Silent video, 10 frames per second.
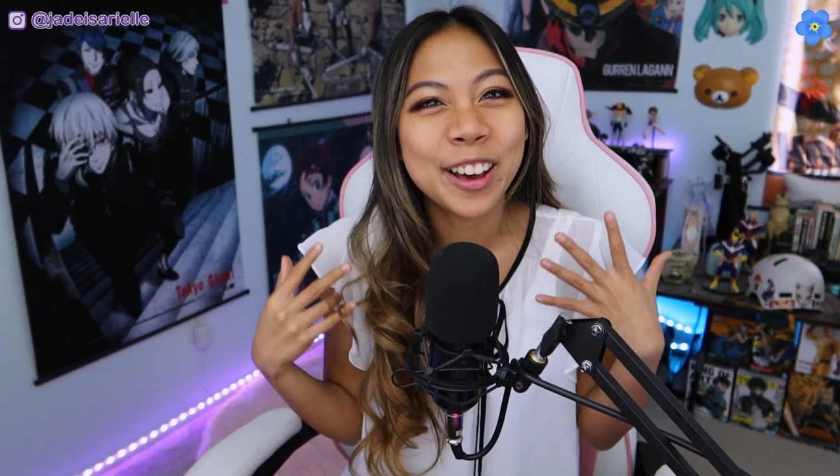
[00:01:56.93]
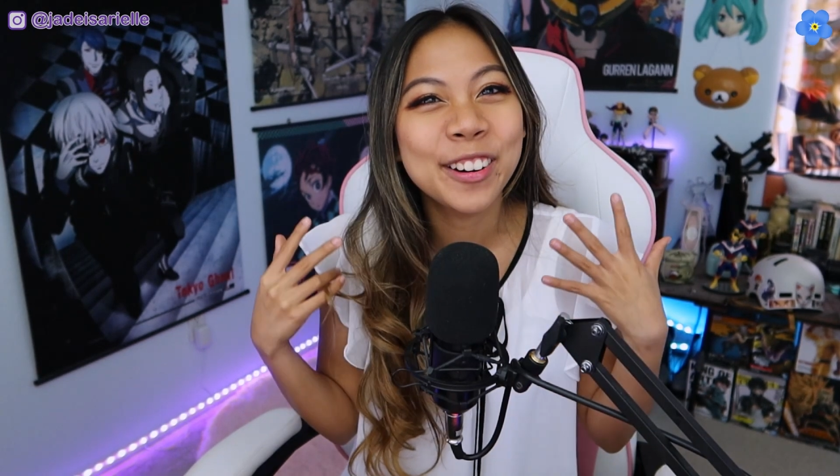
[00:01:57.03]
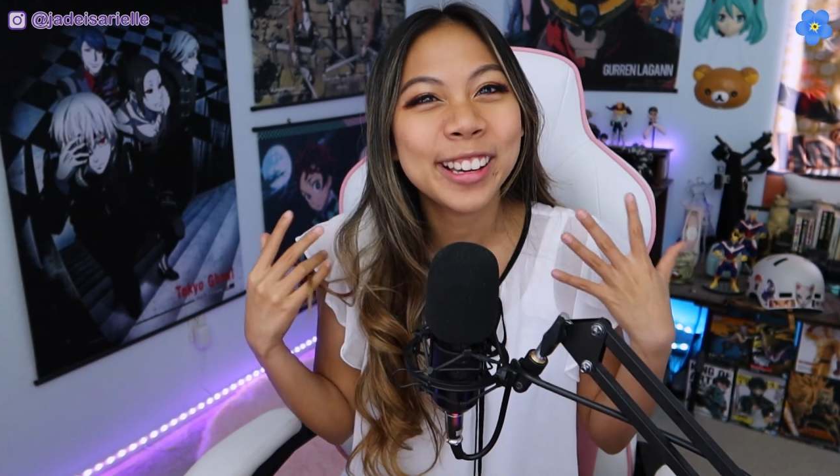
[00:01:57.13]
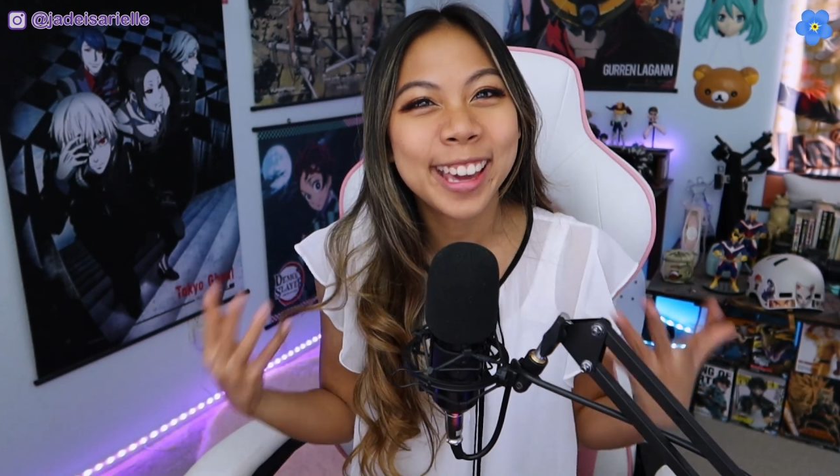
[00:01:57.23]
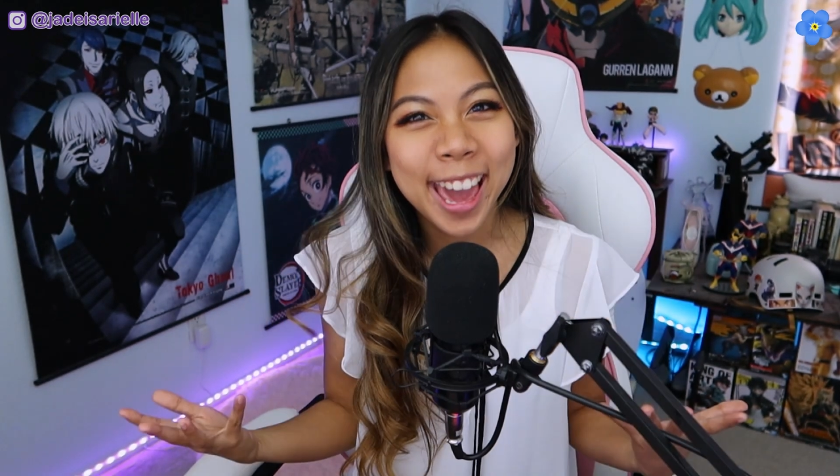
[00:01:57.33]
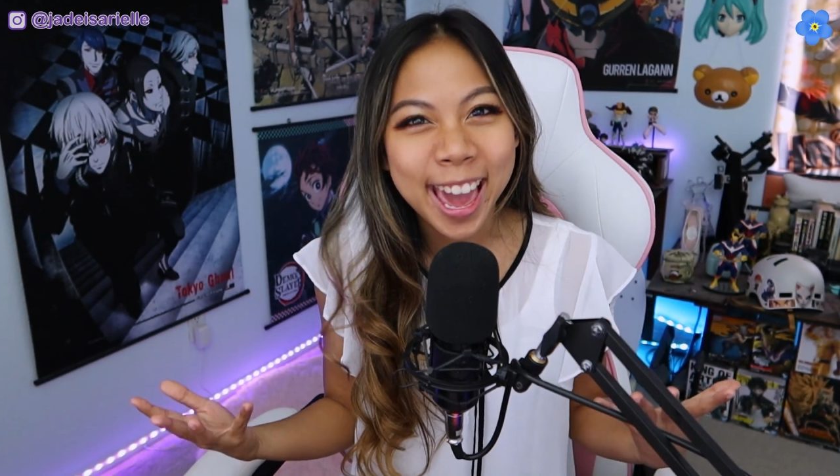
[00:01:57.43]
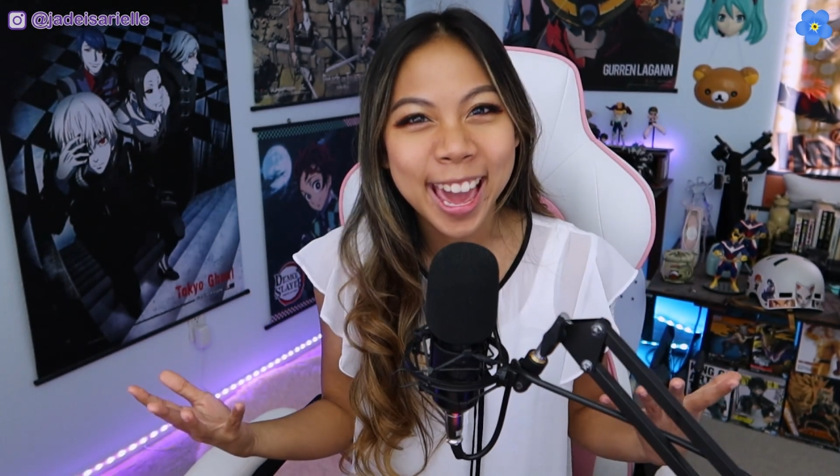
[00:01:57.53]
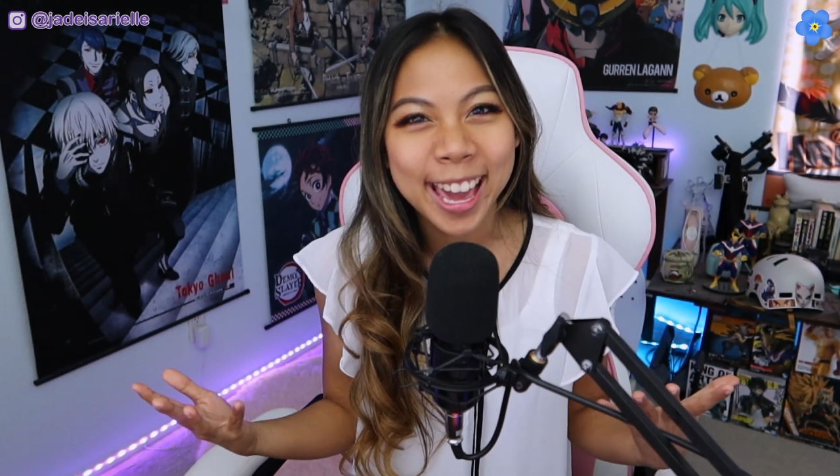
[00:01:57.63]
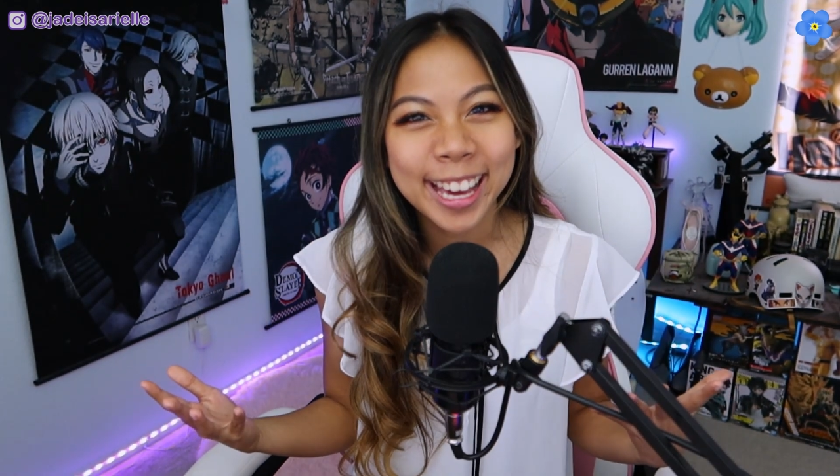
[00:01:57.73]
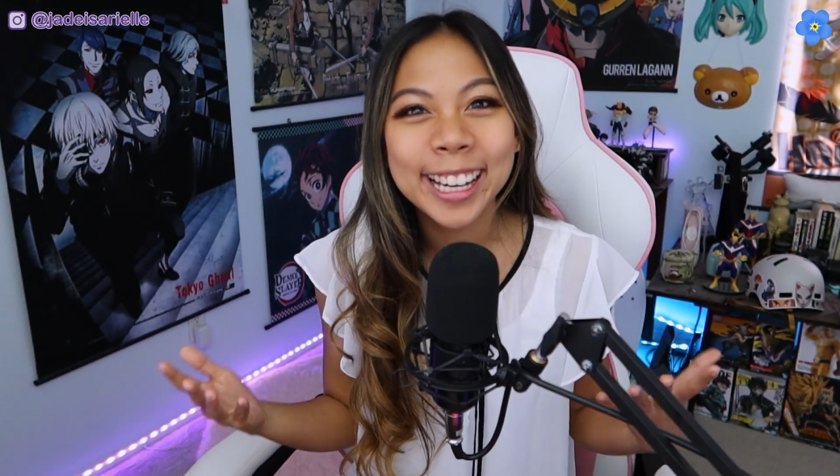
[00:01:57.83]

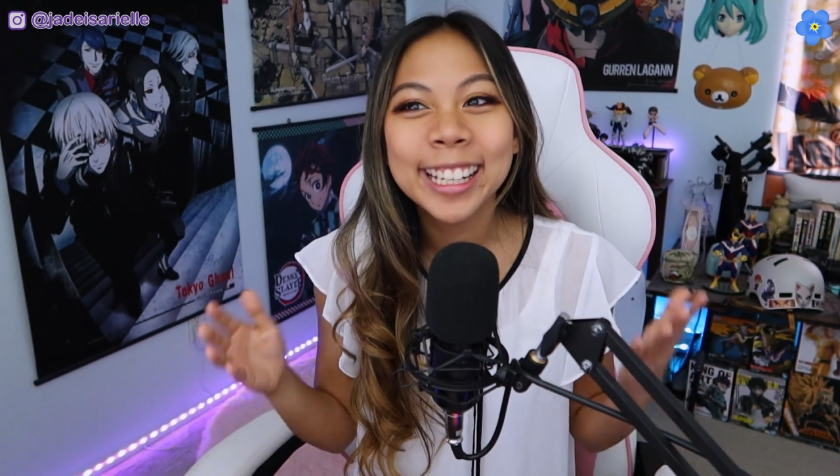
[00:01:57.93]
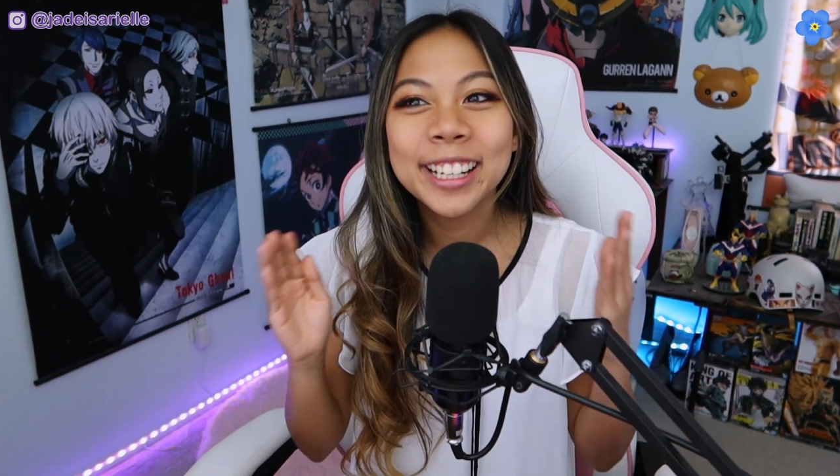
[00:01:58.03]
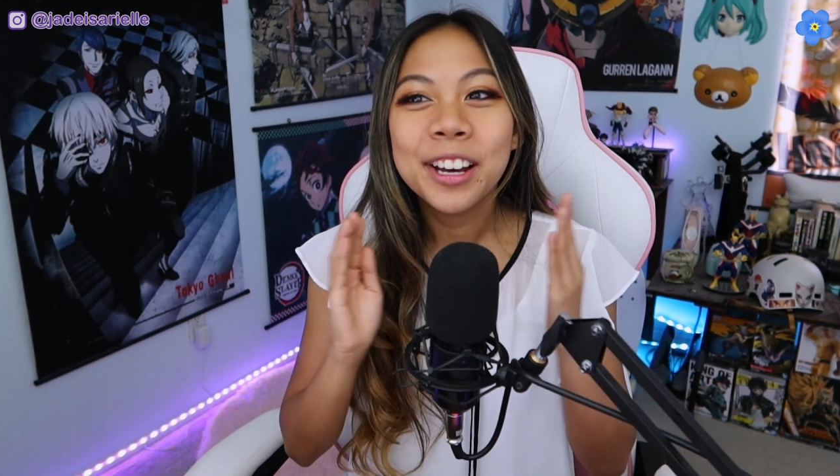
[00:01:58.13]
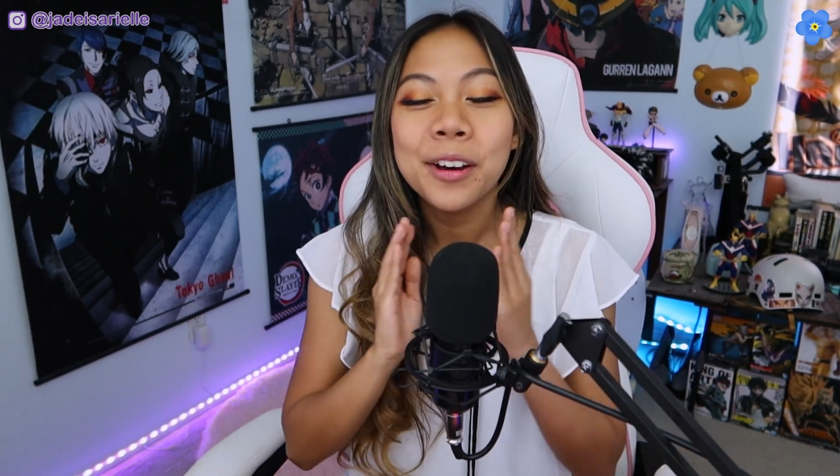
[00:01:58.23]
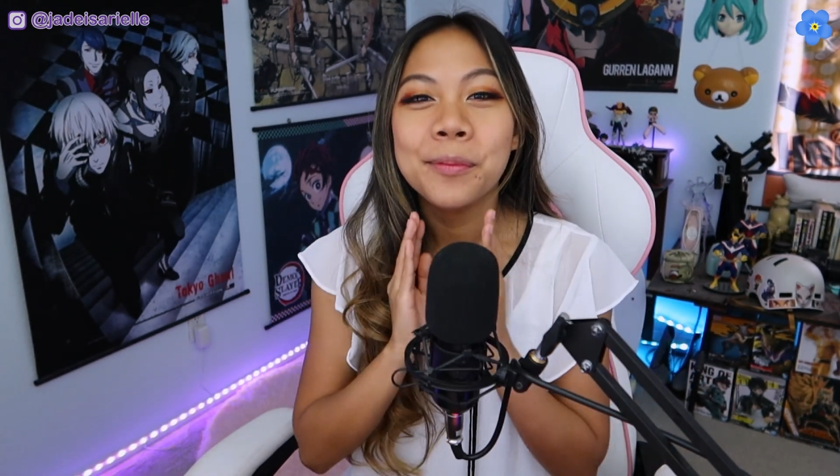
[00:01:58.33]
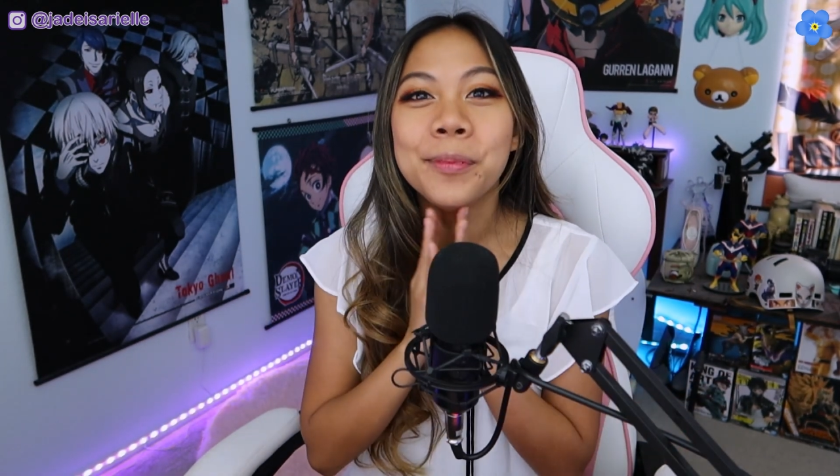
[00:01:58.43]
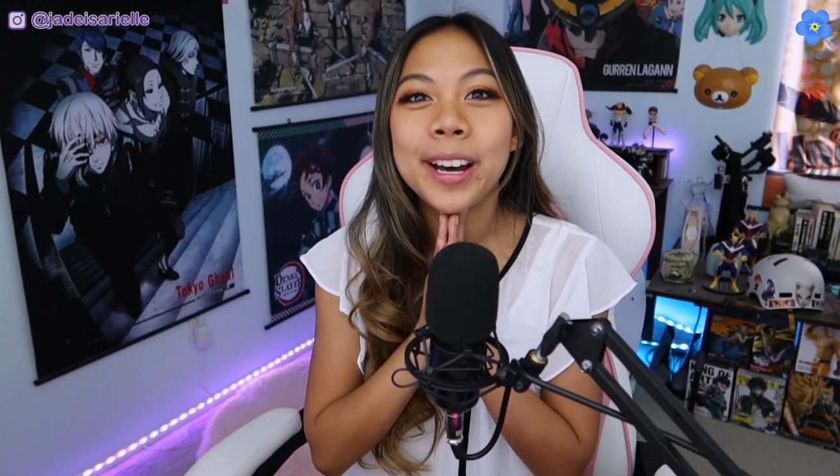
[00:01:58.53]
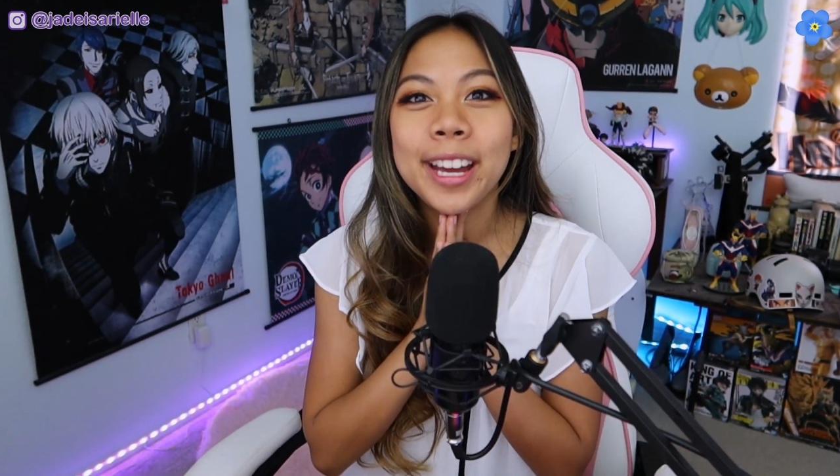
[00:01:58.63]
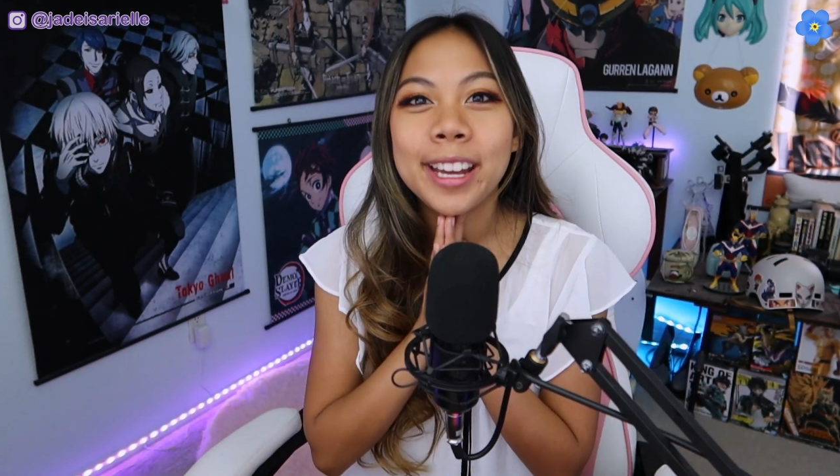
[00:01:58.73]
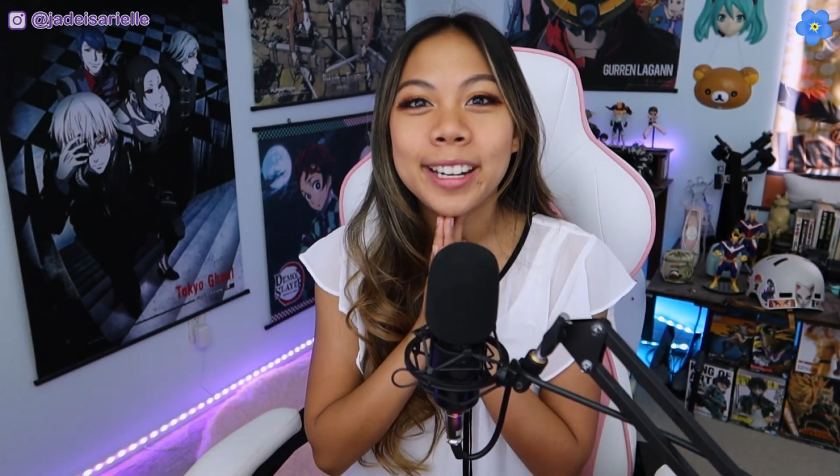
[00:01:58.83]
okay.
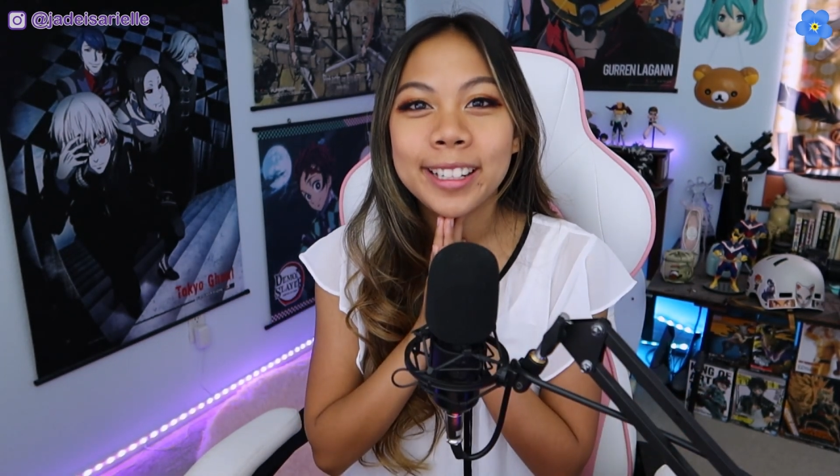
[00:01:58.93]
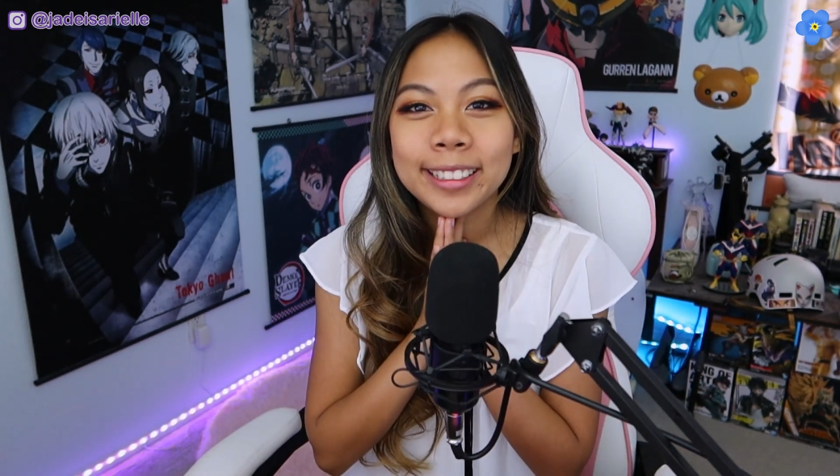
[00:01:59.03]
But